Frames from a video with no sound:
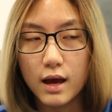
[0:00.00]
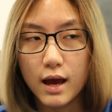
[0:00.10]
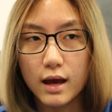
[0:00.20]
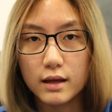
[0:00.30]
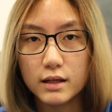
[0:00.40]

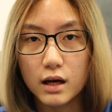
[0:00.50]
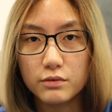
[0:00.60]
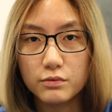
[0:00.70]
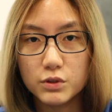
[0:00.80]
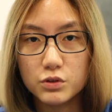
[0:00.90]
and I
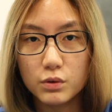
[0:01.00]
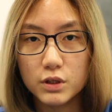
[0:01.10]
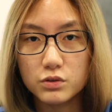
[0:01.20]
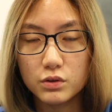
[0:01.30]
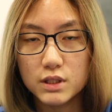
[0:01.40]
was so
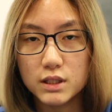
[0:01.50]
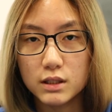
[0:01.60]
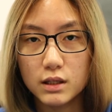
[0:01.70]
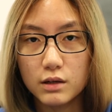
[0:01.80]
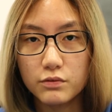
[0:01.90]

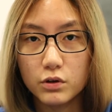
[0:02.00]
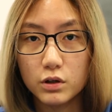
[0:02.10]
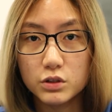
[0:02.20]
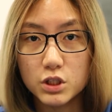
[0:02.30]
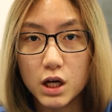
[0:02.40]
exhausted that I
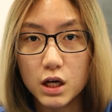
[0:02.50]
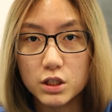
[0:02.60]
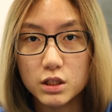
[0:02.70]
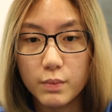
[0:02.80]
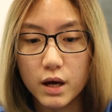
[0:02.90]
forgot to
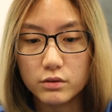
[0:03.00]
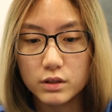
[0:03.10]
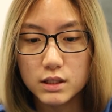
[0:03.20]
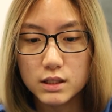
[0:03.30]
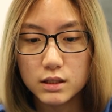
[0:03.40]
charge the
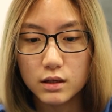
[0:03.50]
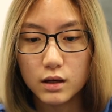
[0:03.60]
batteries,